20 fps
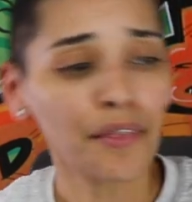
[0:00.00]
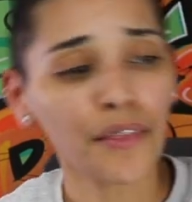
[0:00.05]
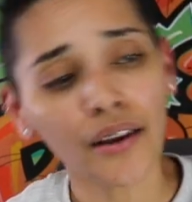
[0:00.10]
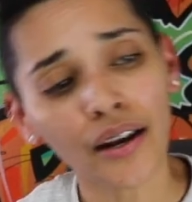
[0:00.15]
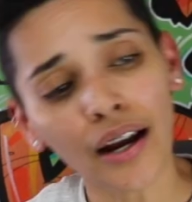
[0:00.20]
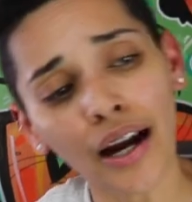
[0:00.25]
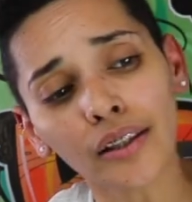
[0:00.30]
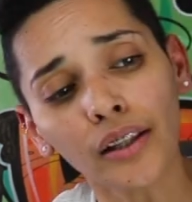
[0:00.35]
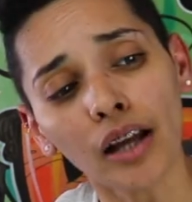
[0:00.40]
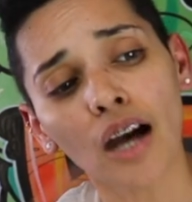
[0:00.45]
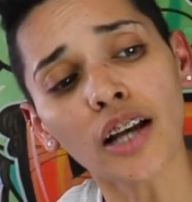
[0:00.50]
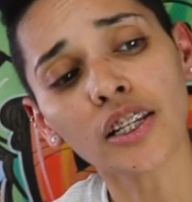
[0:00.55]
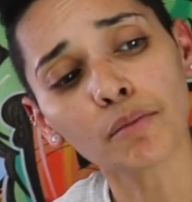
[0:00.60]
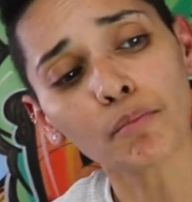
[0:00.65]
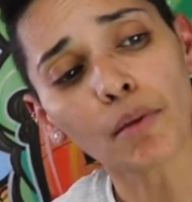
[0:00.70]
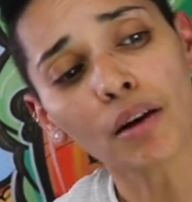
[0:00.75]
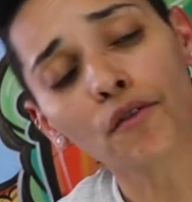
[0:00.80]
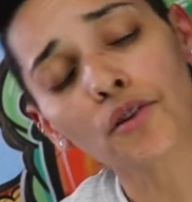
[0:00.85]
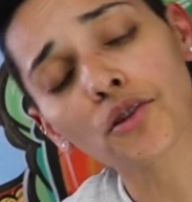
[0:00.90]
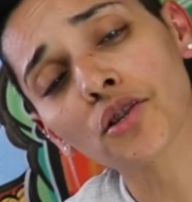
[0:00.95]
think I lost
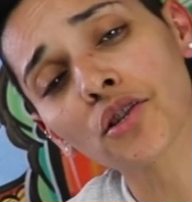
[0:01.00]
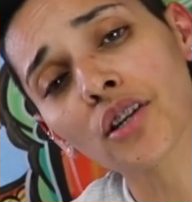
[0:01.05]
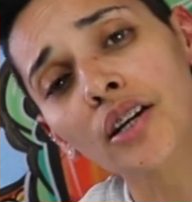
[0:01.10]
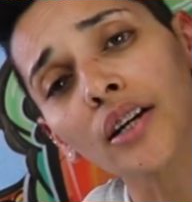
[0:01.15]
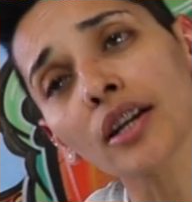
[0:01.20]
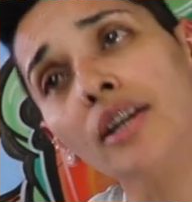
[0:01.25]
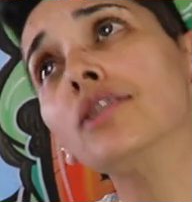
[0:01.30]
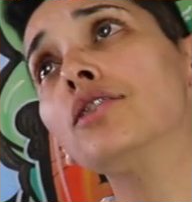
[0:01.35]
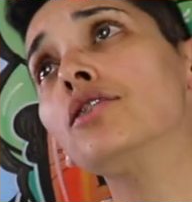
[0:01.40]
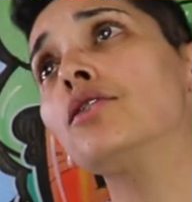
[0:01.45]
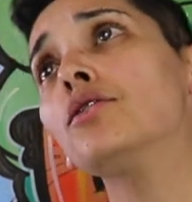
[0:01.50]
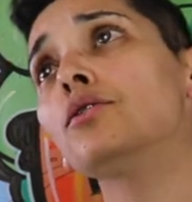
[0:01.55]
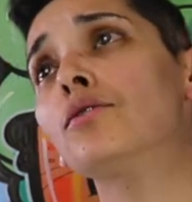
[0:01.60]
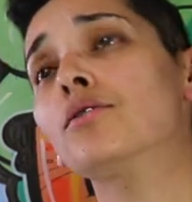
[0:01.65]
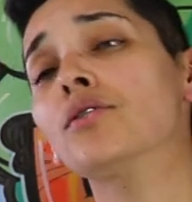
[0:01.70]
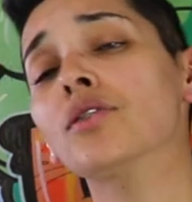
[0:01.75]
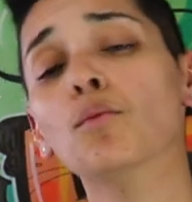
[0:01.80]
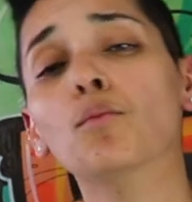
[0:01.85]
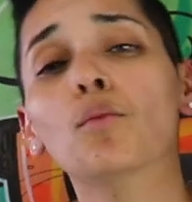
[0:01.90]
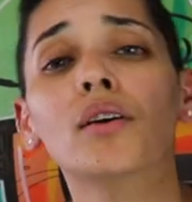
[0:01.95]
my virginity to
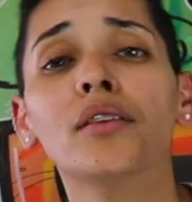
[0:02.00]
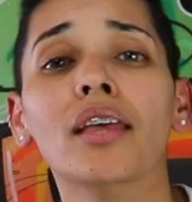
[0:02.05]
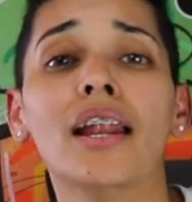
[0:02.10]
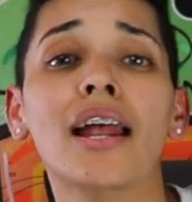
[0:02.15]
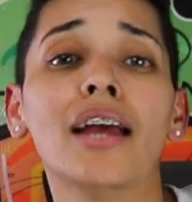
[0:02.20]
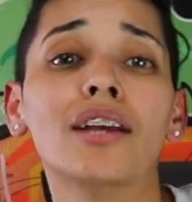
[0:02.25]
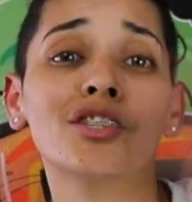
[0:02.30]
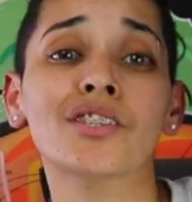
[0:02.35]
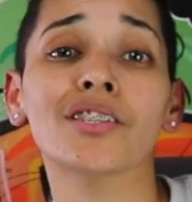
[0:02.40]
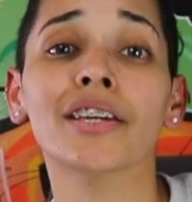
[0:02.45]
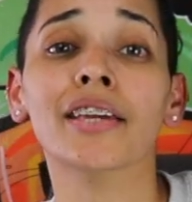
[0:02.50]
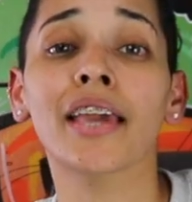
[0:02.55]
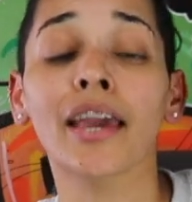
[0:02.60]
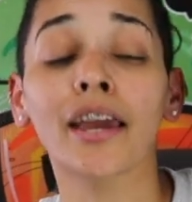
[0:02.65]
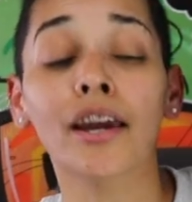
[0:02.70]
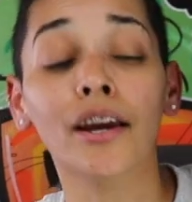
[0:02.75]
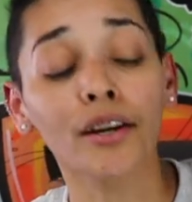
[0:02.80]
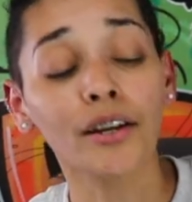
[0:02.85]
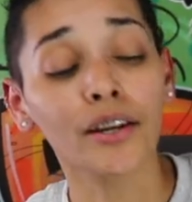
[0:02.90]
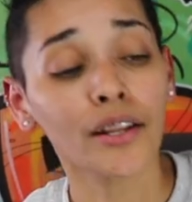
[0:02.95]
someone that actually
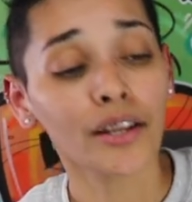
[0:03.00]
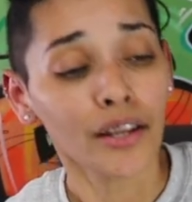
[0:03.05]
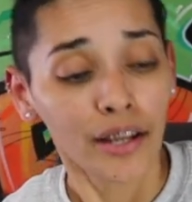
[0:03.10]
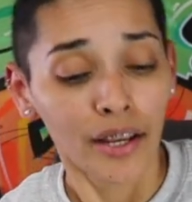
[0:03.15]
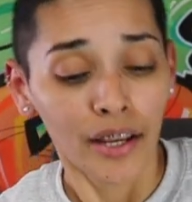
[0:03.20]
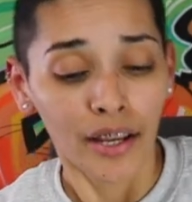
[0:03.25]
cared